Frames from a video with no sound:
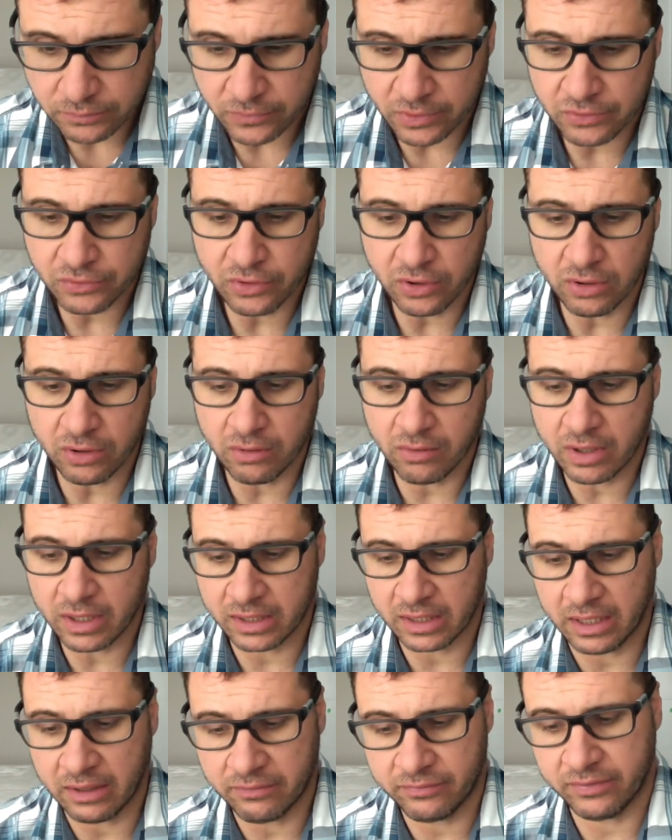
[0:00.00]
so
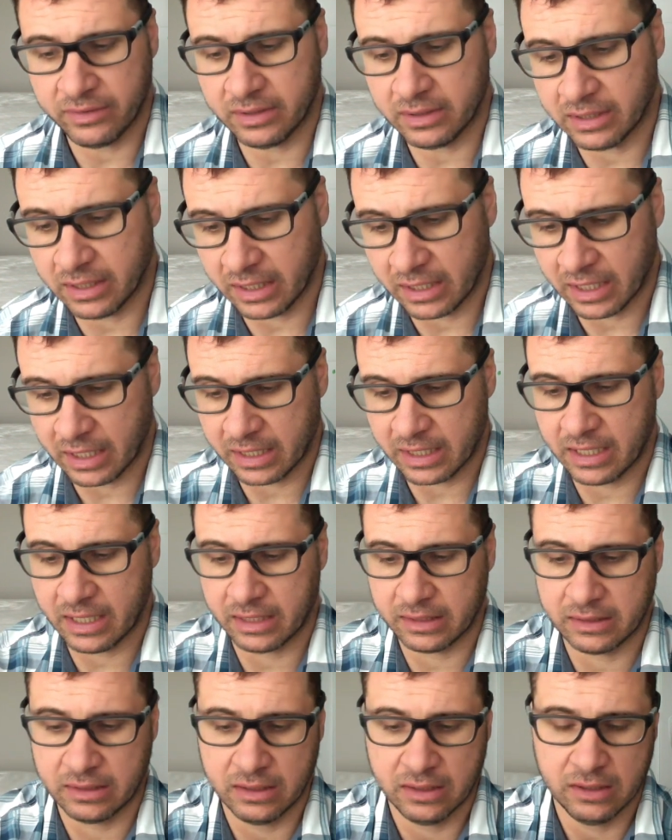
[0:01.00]
I, I feel like I
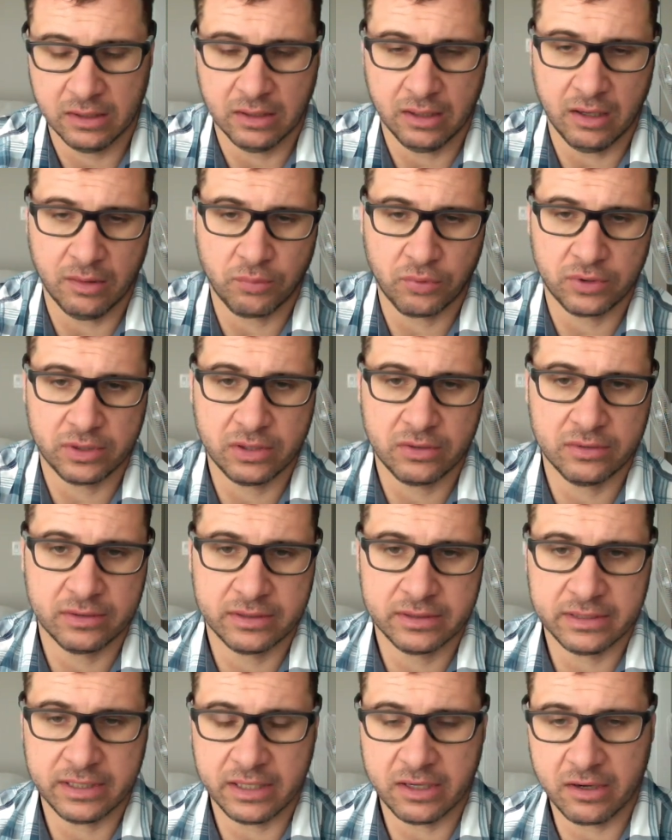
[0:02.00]
got a pretty
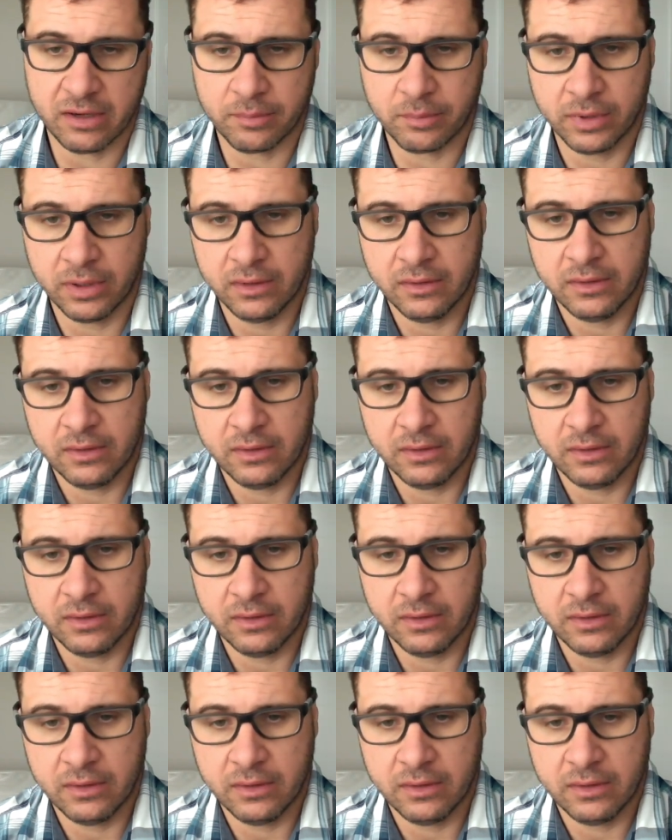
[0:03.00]
good setup